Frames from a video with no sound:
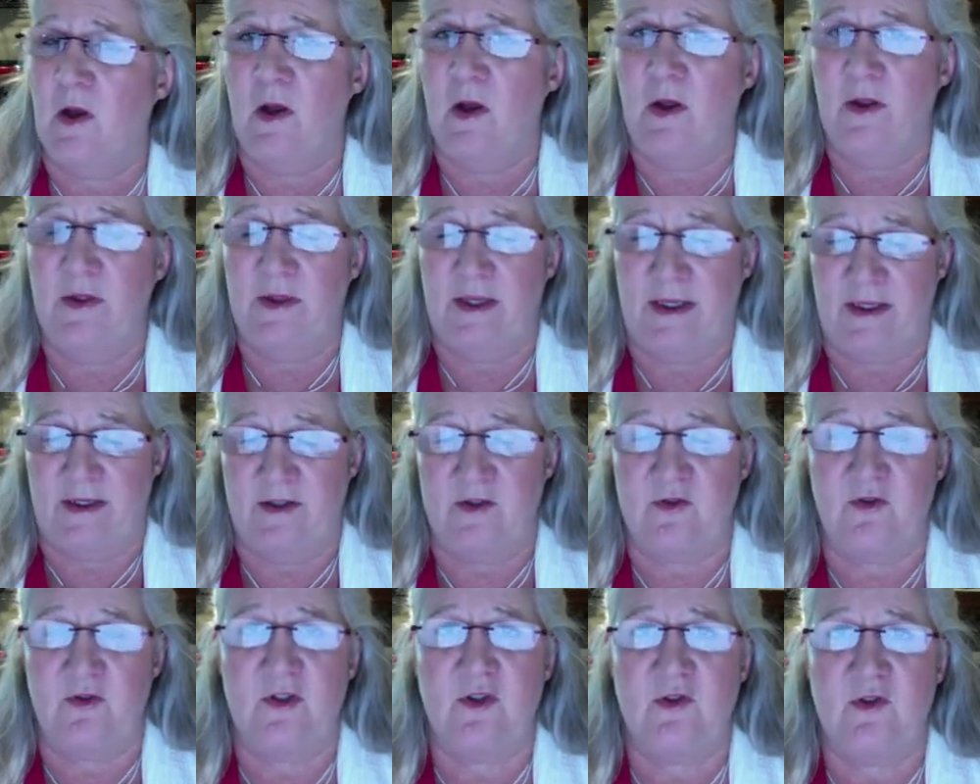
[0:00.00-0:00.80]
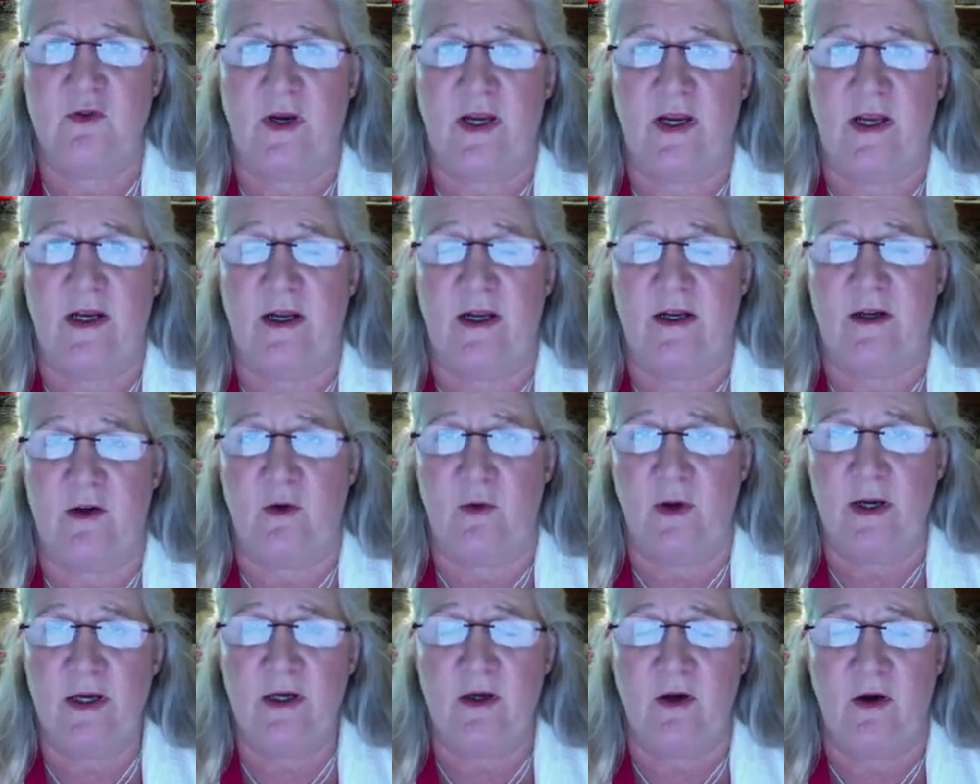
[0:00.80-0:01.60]
the interest rate on a
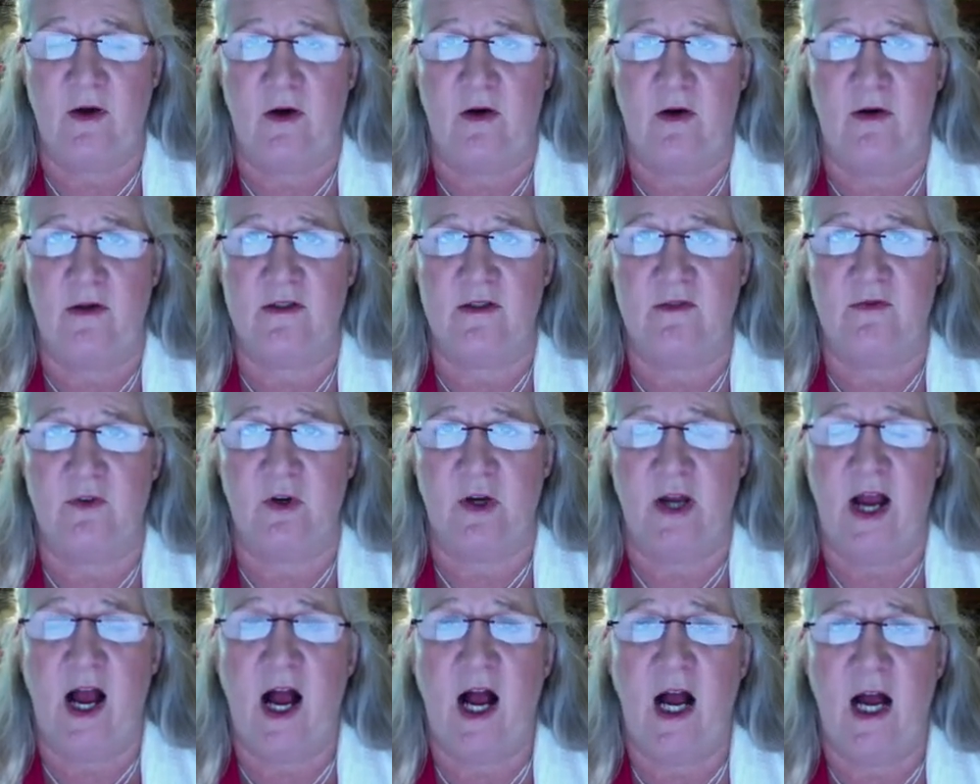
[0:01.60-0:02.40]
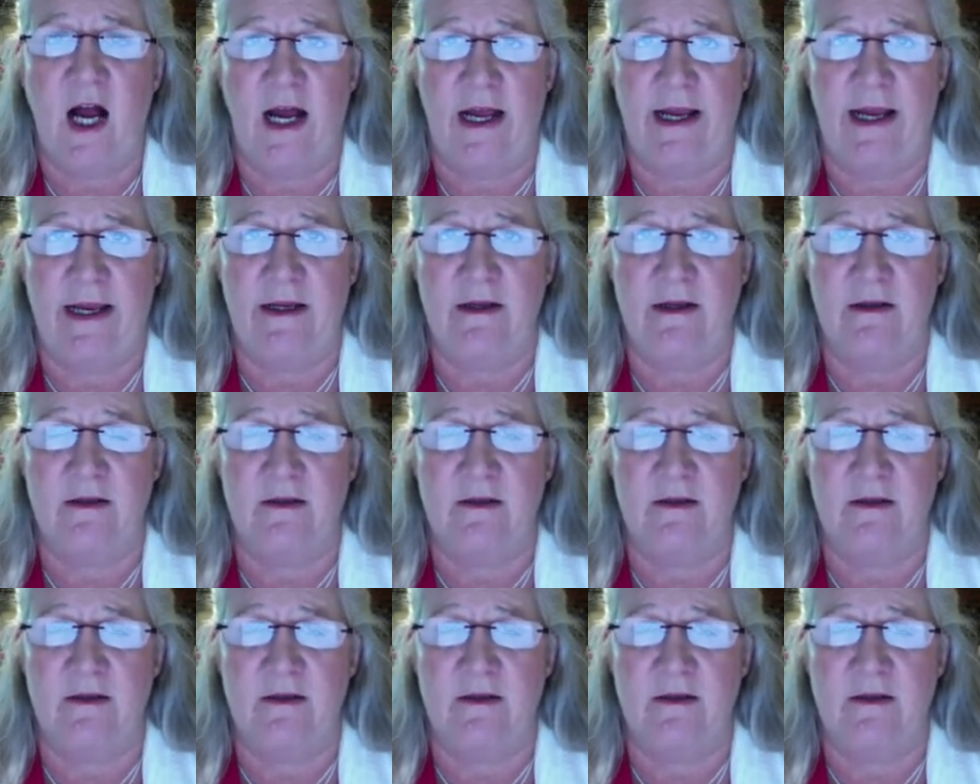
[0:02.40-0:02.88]
credit card is very high,